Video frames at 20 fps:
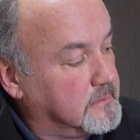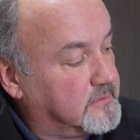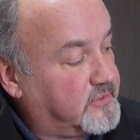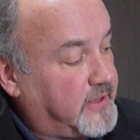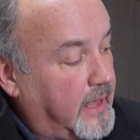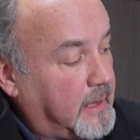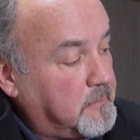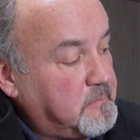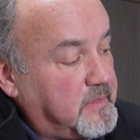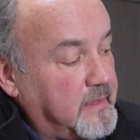
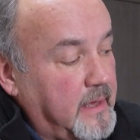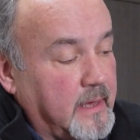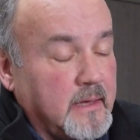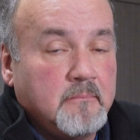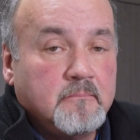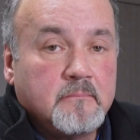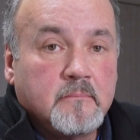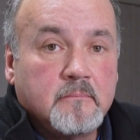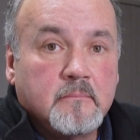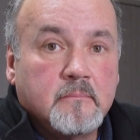Same
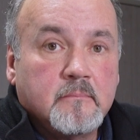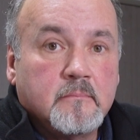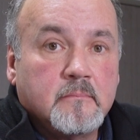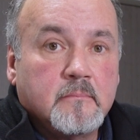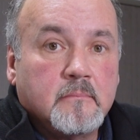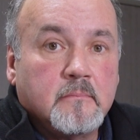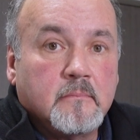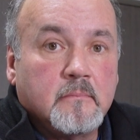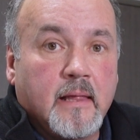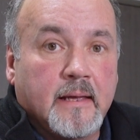thing,
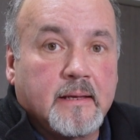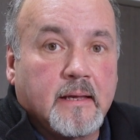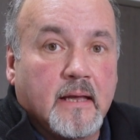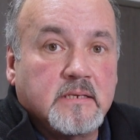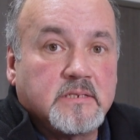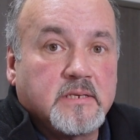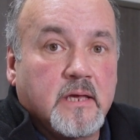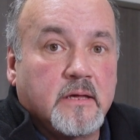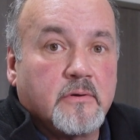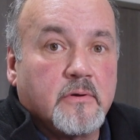Like I
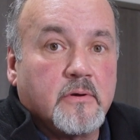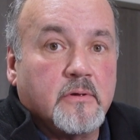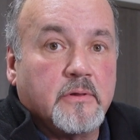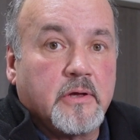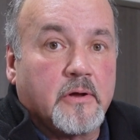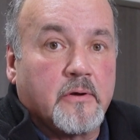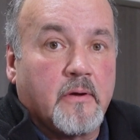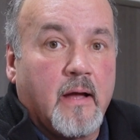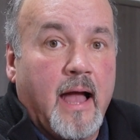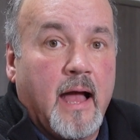said
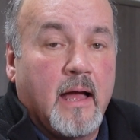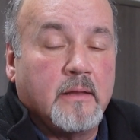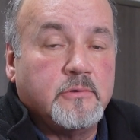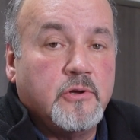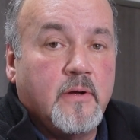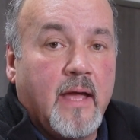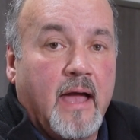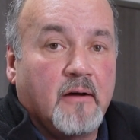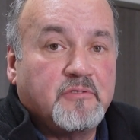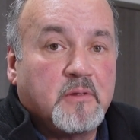earlier on,
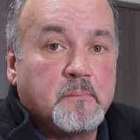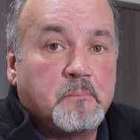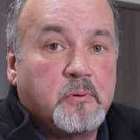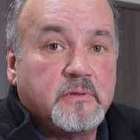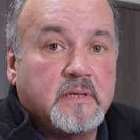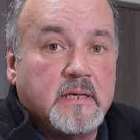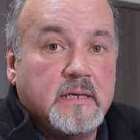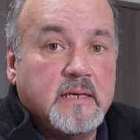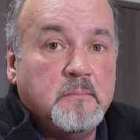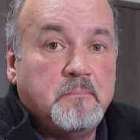you have to
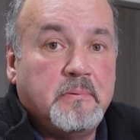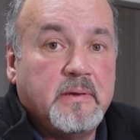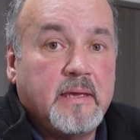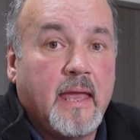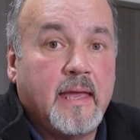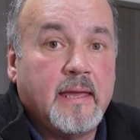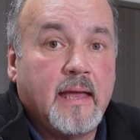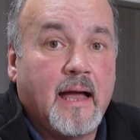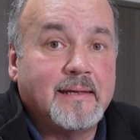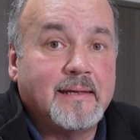put the EPA